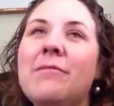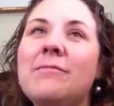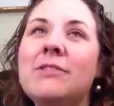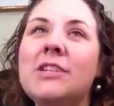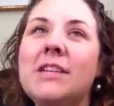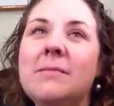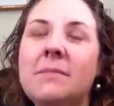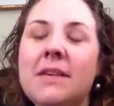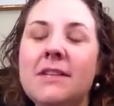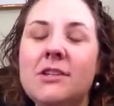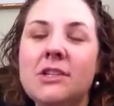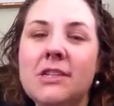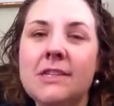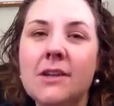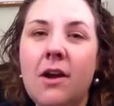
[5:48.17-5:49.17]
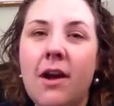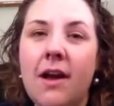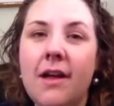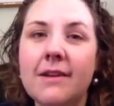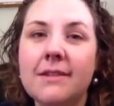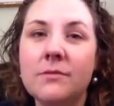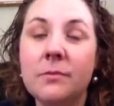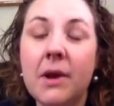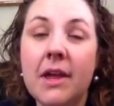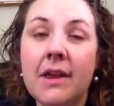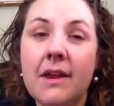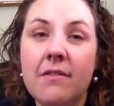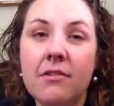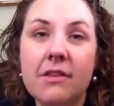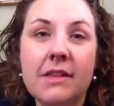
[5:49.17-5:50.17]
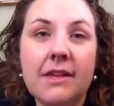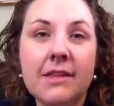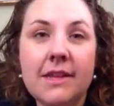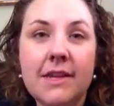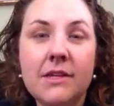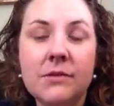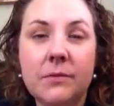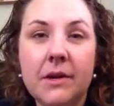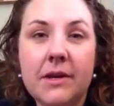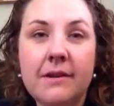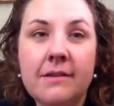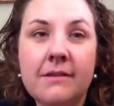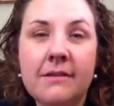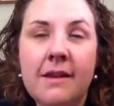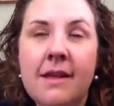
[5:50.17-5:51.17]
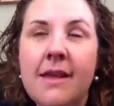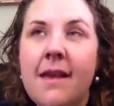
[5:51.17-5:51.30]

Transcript: She admits she's not read everything that he's written,